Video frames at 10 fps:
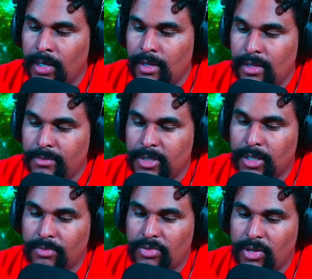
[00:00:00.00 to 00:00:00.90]
then
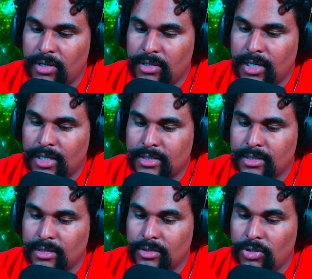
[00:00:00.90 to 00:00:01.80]
become thin and
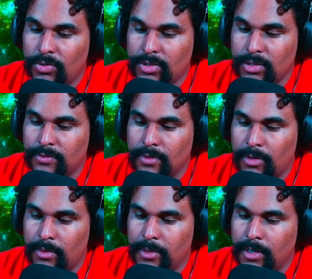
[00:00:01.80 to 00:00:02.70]
ghastly, ghostly for a
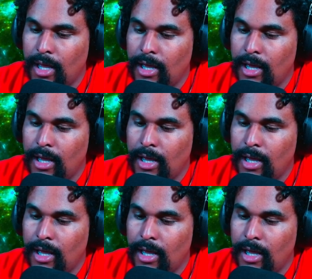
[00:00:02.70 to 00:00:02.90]
moment,